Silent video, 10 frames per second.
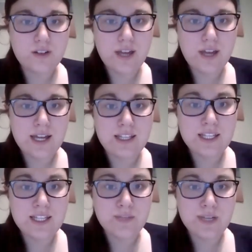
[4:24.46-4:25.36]
And
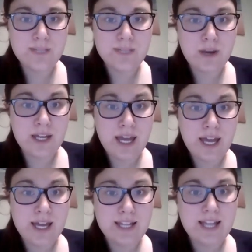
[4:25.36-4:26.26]
this respite
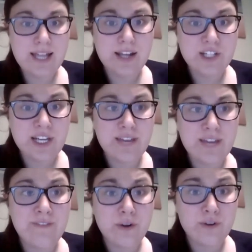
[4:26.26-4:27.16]
care is actually
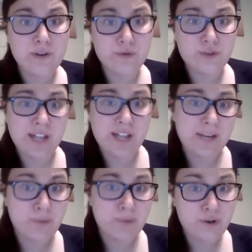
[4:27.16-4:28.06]
very crucial and
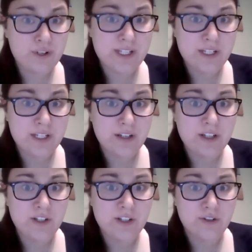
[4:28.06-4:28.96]
important to
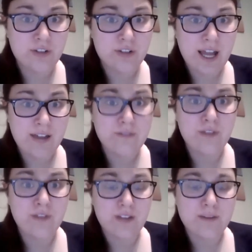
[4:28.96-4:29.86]
children that have
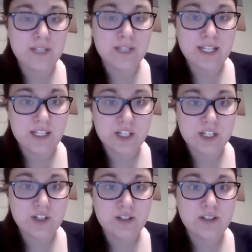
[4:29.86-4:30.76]
life limiting
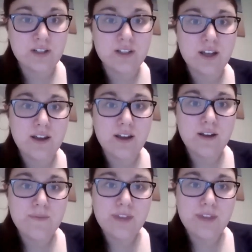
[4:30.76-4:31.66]
conditions,
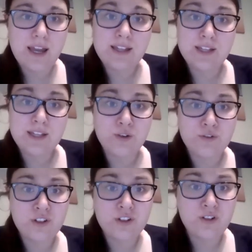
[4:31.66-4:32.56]
as it's
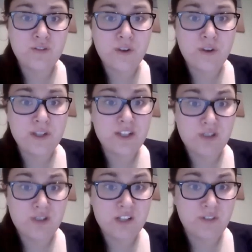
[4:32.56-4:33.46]
often very
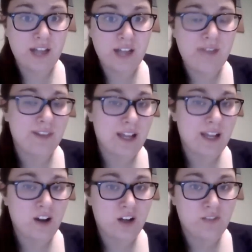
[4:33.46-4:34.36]
stressful having that
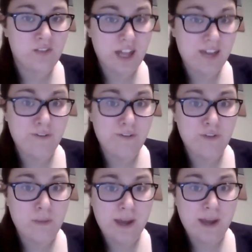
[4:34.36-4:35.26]
kind of life for
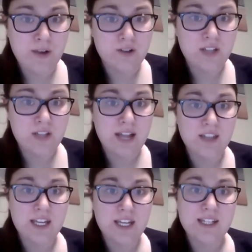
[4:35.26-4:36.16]
the parents and
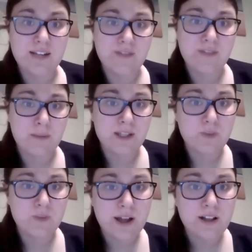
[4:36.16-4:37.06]
the extended family as
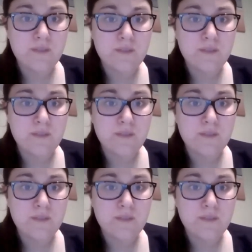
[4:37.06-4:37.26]
well.